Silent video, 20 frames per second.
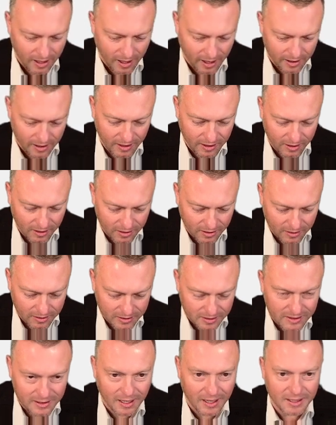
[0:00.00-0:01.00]
And then you can go
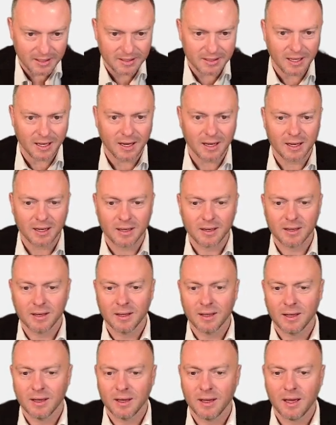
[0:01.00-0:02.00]
star
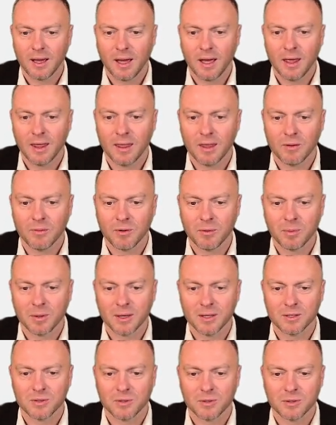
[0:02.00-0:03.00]
and then
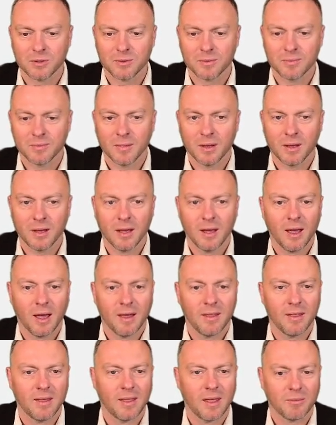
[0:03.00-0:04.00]
replace all, and
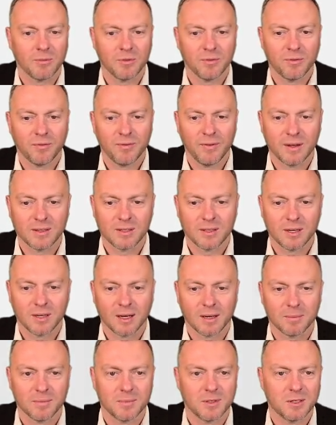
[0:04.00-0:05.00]
then that will fix it
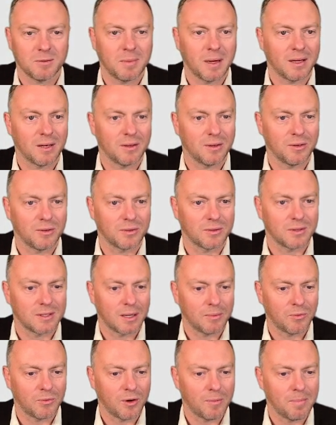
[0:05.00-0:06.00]
up to make it look
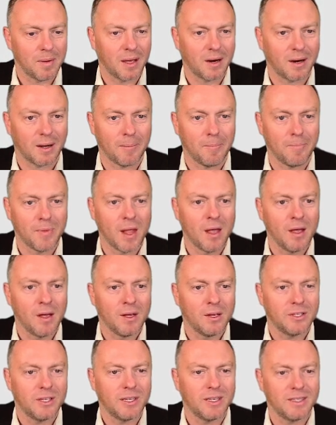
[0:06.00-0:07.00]
somewhat better.
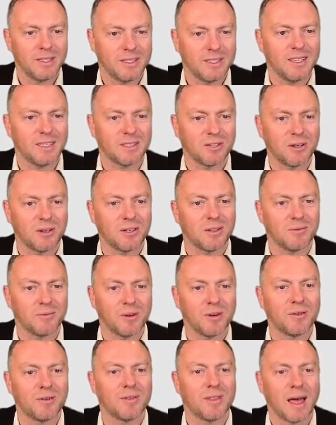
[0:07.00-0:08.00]
So you can see it's got
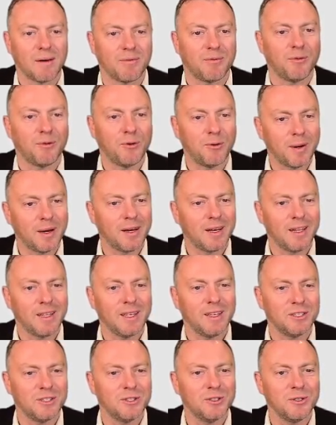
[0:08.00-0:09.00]
rid of that
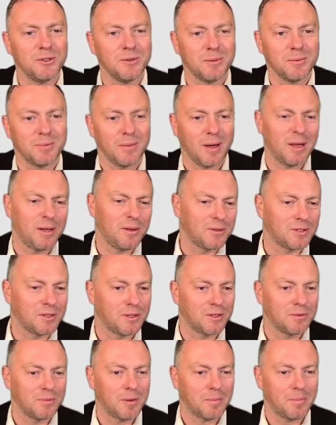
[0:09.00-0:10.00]
formatting issue and it looks a
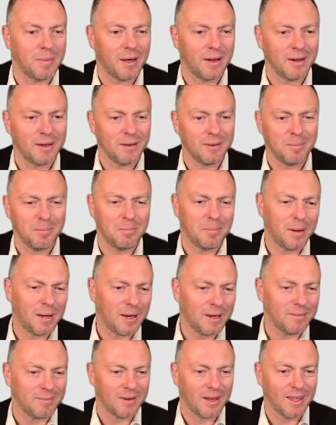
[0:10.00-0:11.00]
little bit better.
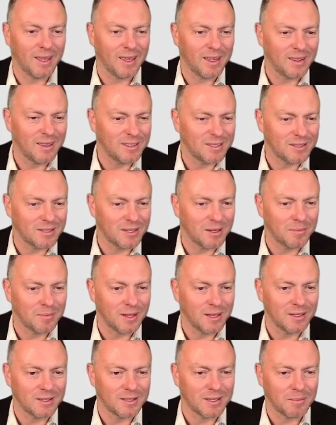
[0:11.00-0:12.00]
But again, there's some
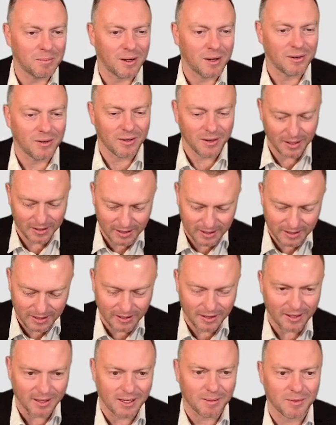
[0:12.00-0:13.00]
things that might not
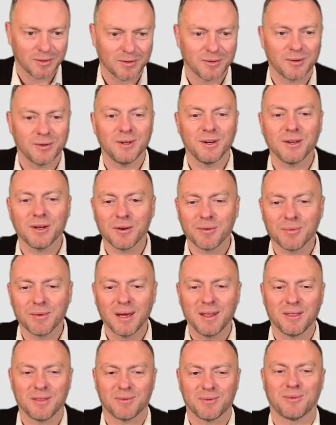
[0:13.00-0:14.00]
necessarily come through, and you've got to
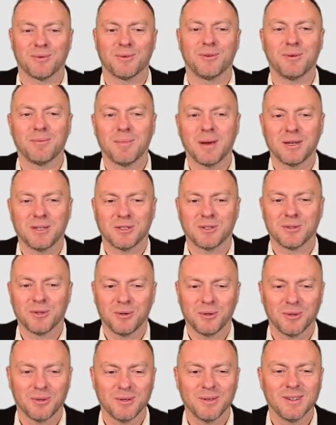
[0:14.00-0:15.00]
read through and make
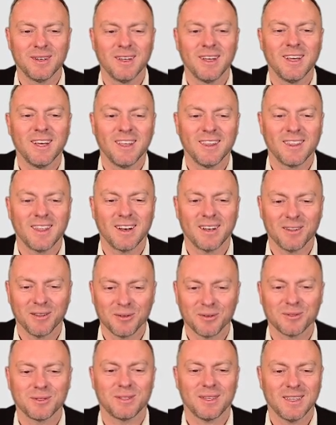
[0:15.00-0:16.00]
sure that it
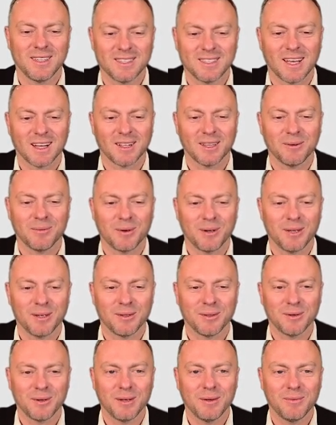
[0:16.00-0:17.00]
looks exactly what
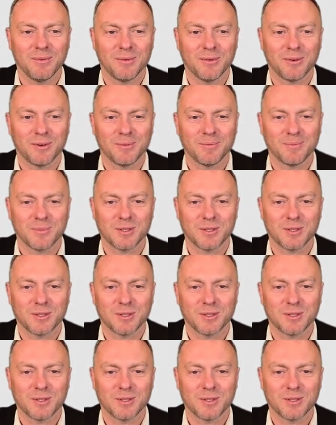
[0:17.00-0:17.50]
you're looking for.